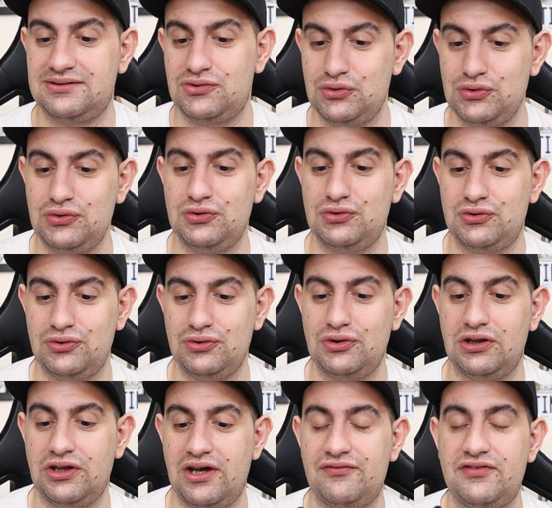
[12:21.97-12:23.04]
Do do
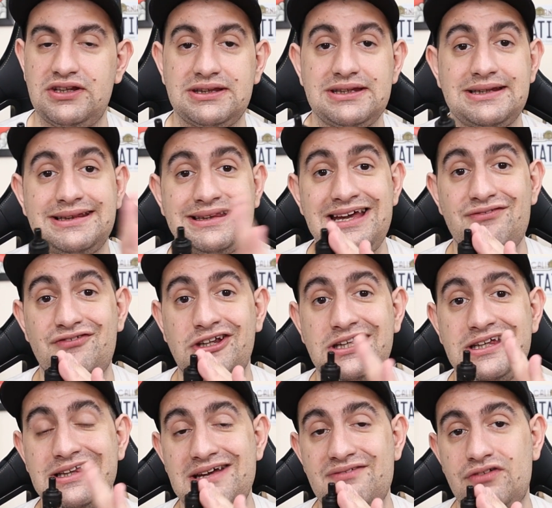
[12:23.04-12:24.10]
love it.
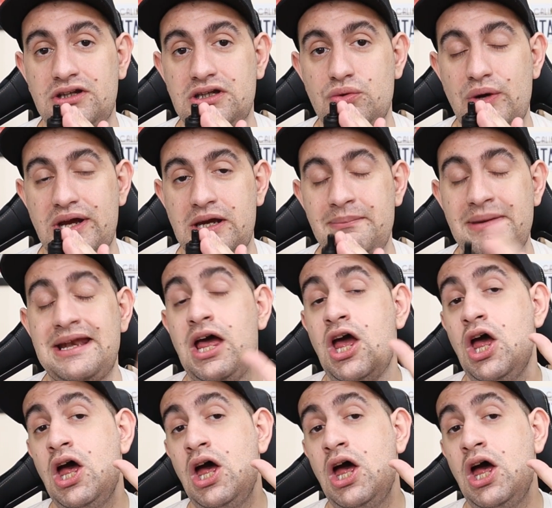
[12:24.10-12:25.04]
Definitely, definitely recommend.